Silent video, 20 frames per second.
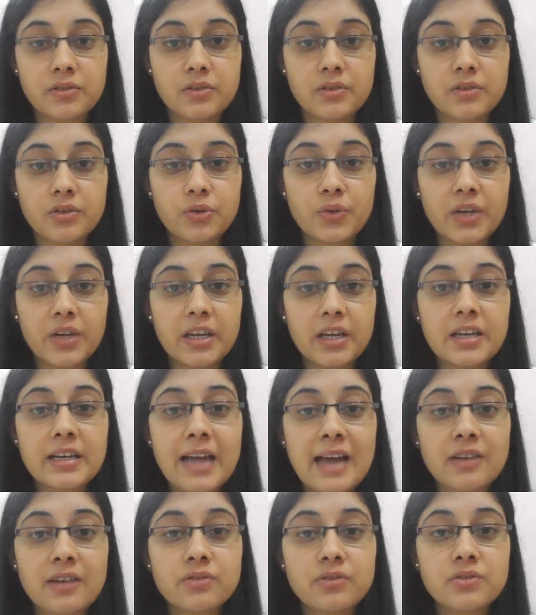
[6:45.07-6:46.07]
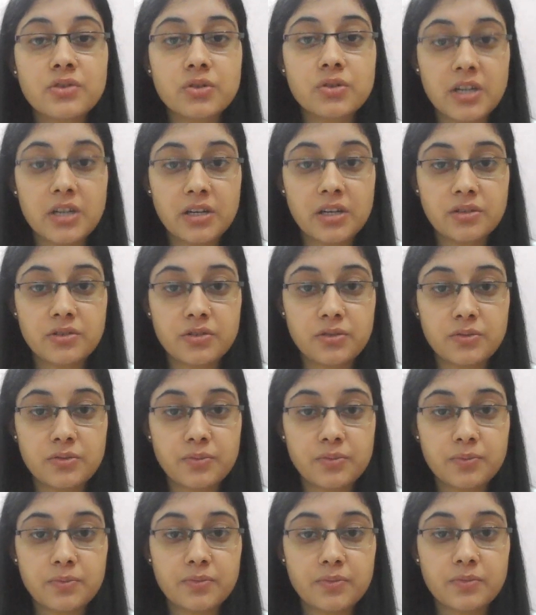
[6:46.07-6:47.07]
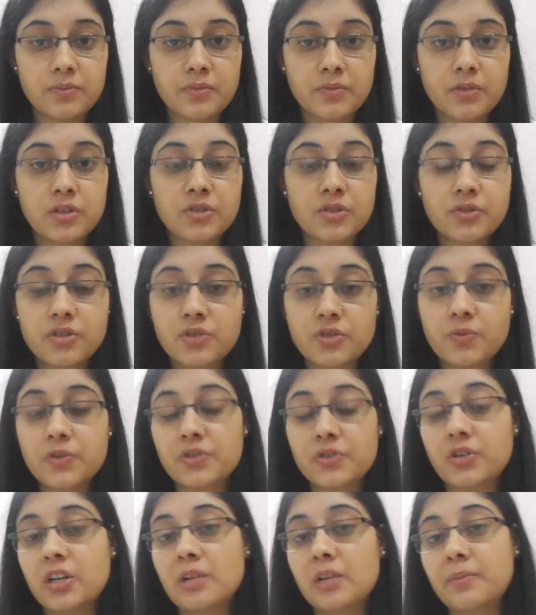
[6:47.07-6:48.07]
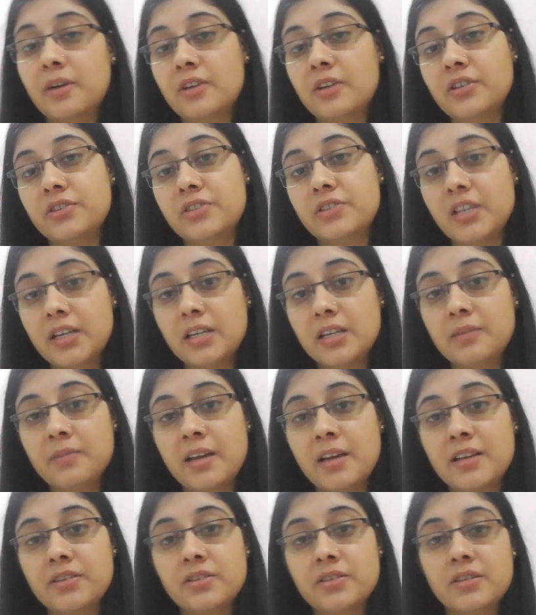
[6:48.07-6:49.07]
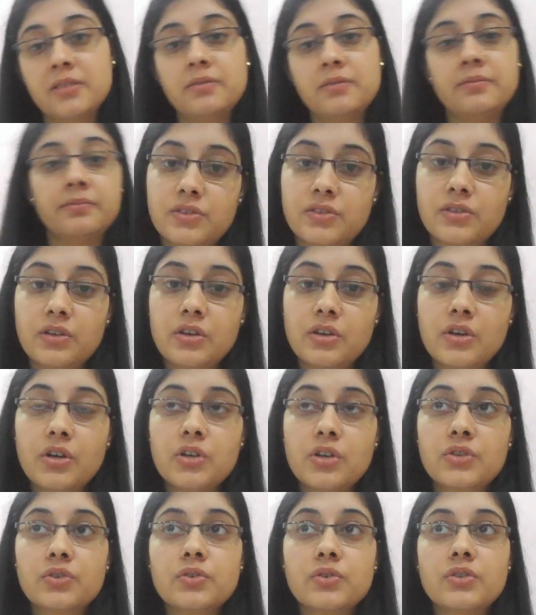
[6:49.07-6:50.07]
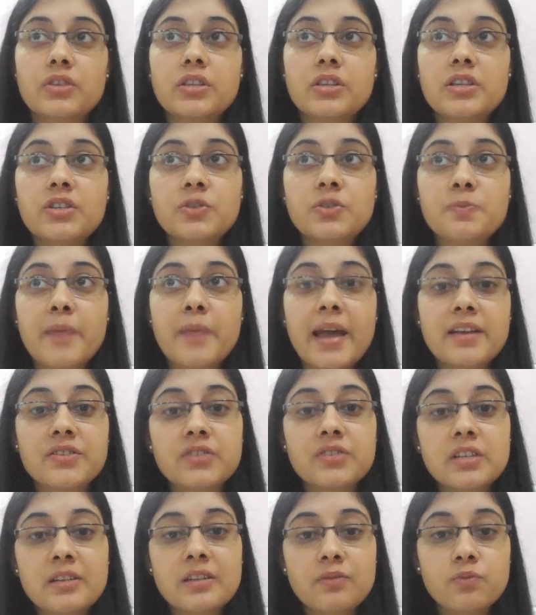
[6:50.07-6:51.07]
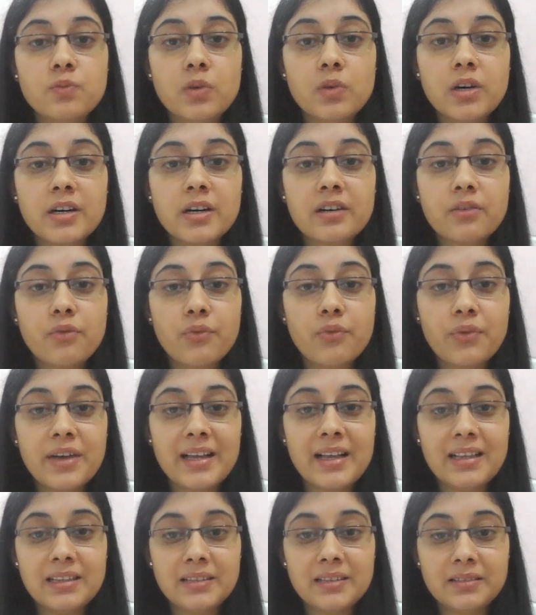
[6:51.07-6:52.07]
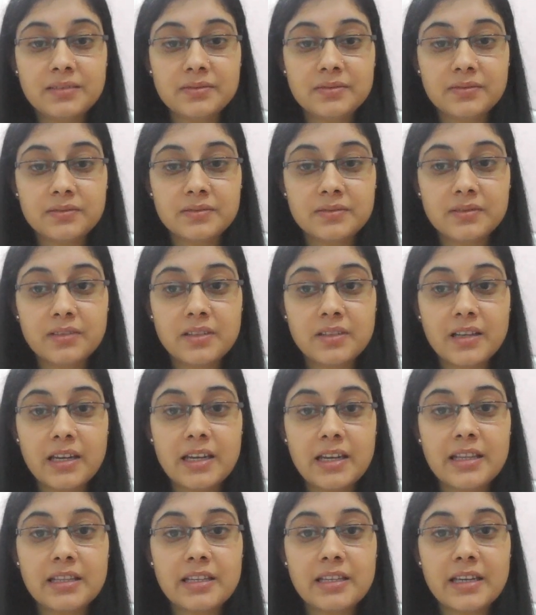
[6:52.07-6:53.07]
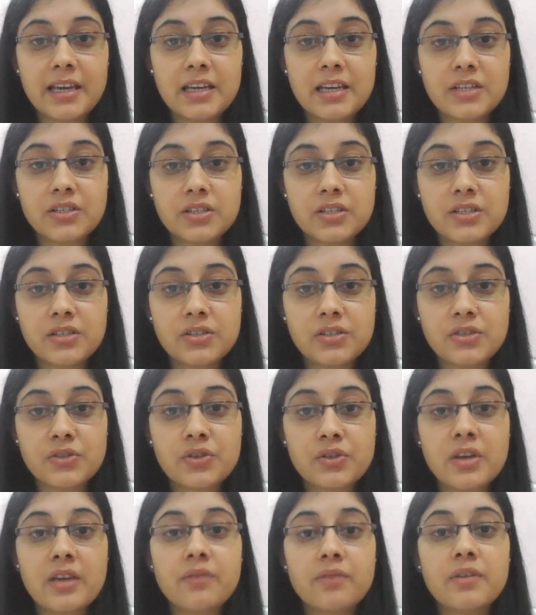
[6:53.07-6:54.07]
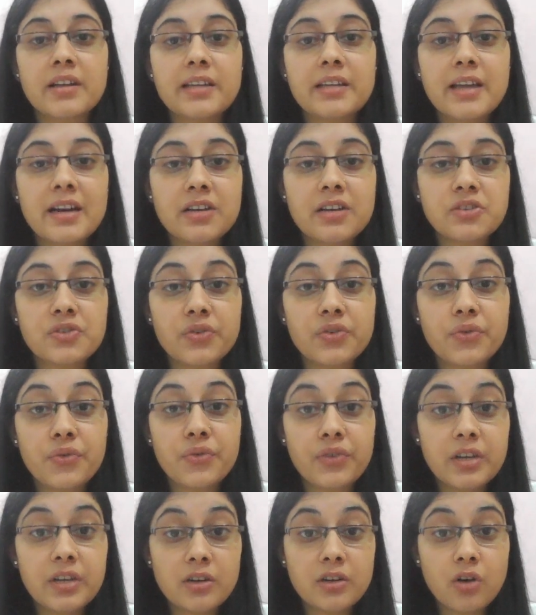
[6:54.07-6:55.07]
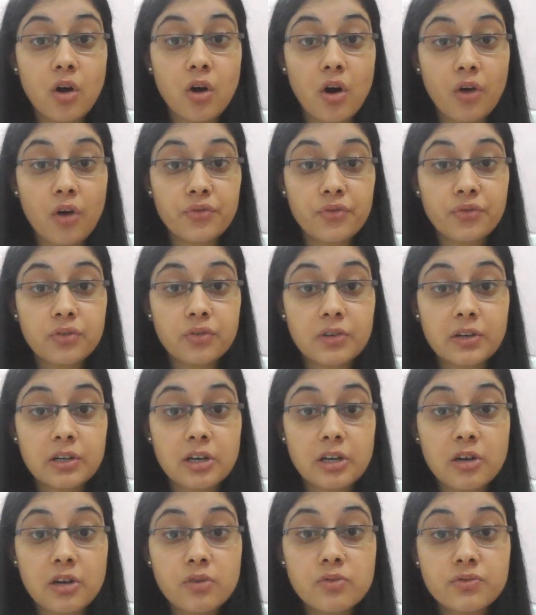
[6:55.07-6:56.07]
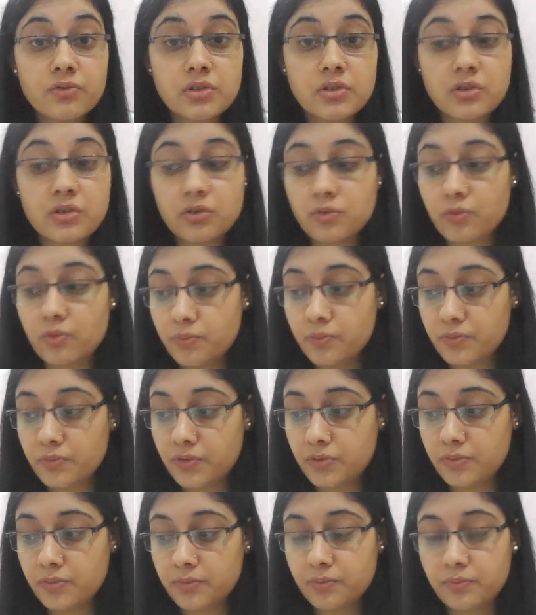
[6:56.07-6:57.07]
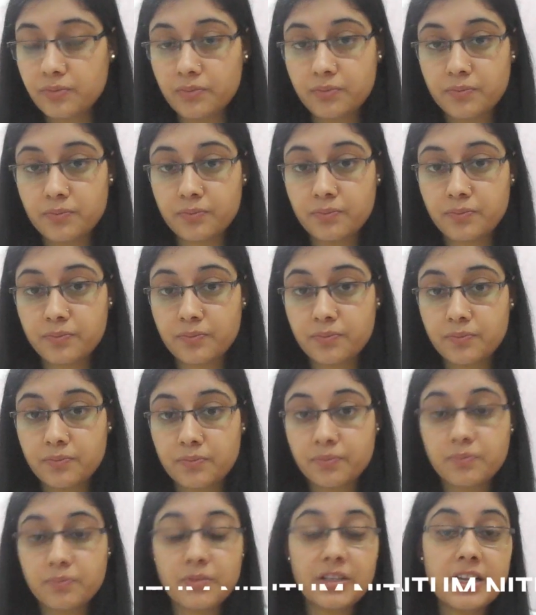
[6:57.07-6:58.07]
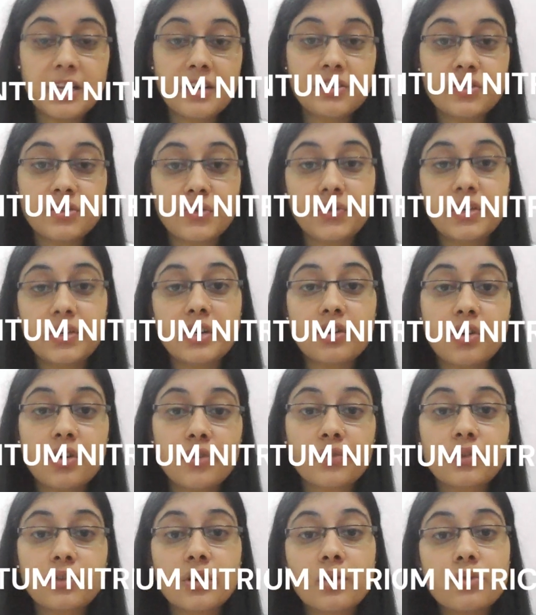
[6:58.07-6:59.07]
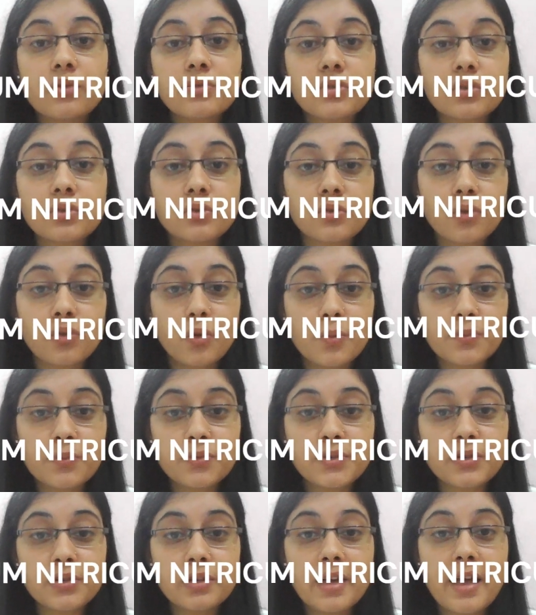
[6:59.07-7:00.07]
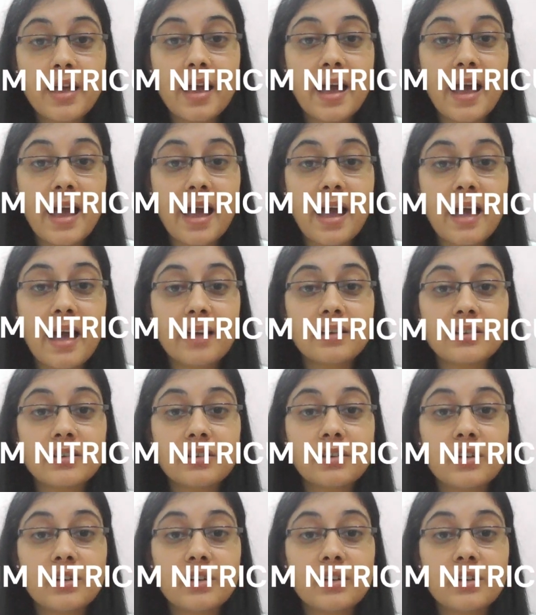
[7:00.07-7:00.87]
okay, narrow streets. So this was all about the second medicine. So this medicine work well in the cases where there is a fear of closed rooms. There is a fear of closed rooms and